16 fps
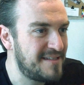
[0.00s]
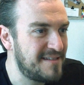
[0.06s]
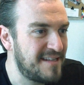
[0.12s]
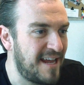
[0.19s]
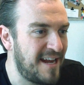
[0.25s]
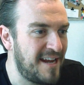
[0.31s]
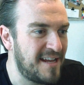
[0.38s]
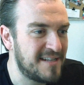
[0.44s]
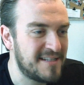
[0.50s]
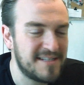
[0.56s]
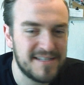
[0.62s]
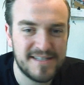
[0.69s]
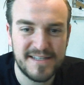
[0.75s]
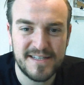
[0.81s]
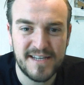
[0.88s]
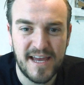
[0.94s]
telling us
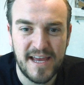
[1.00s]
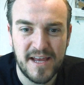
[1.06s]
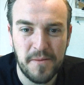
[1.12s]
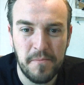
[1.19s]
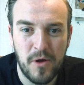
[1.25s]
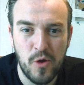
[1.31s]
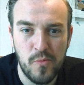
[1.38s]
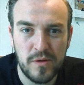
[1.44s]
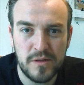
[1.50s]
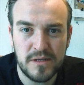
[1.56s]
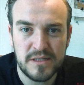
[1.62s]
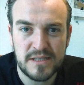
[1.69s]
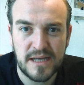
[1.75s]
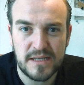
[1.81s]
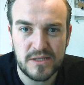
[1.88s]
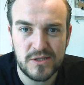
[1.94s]
just to take a moment and
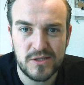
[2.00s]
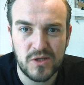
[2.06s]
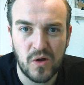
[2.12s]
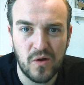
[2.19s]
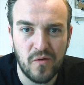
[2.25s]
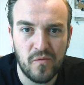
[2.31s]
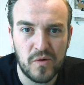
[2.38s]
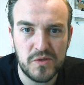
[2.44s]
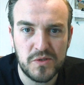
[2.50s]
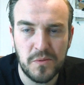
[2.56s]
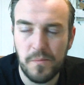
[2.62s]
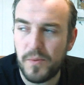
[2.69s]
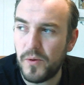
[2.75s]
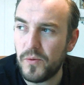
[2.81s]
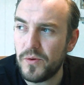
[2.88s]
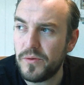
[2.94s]
take stock of what's
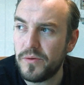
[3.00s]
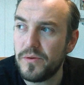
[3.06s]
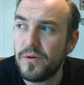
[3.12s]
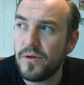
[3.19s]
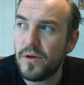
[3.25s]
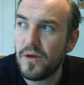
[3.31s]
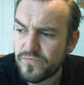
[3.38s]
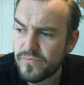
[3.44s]
important,